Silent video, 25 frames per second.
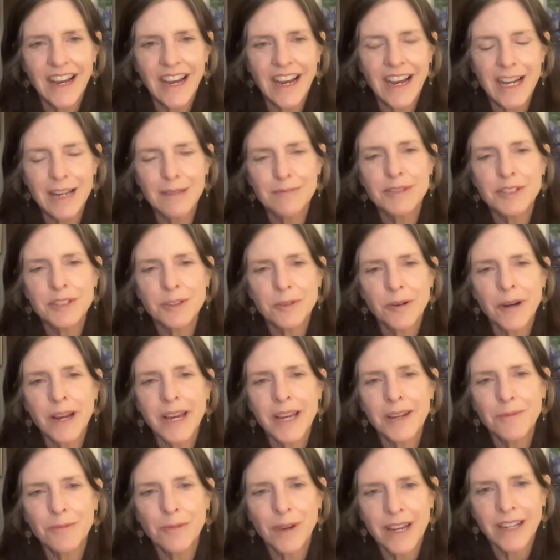I'm
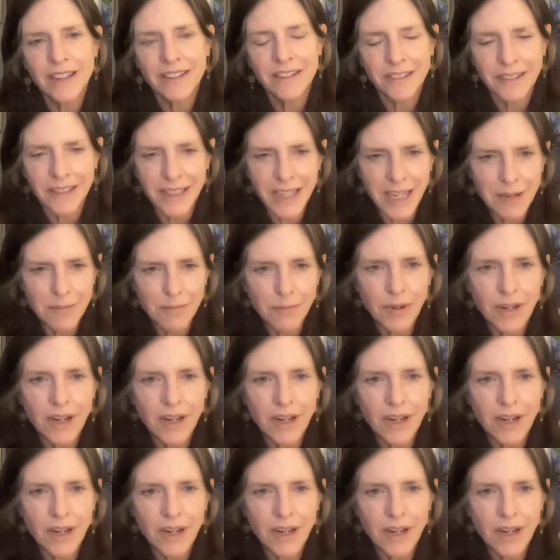Joanne Wenner and I'm